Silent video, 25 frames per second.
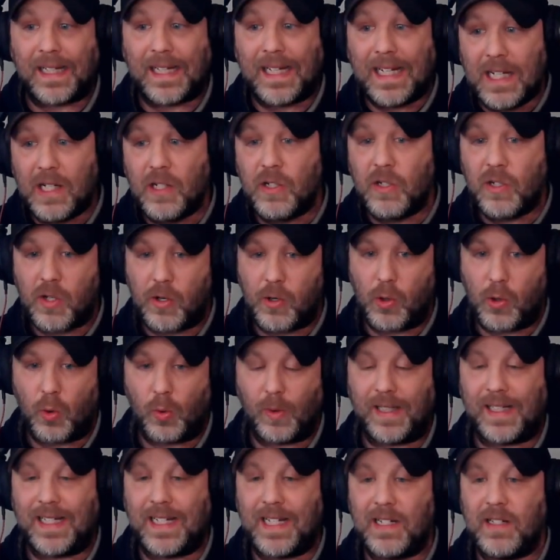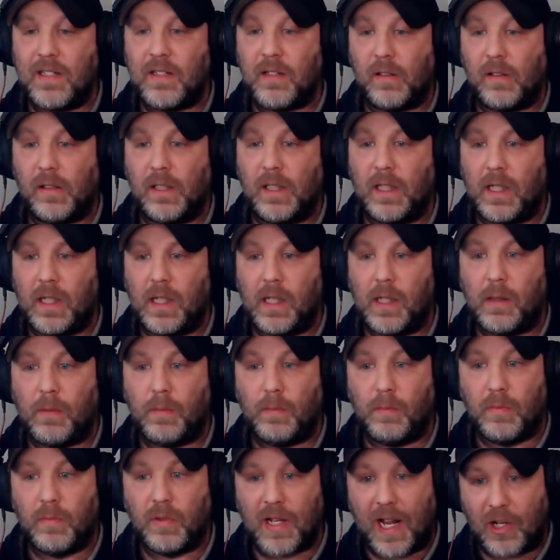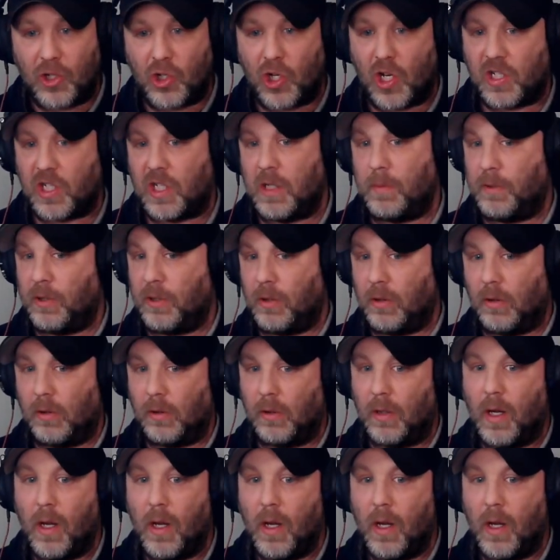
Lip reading: into easily digestible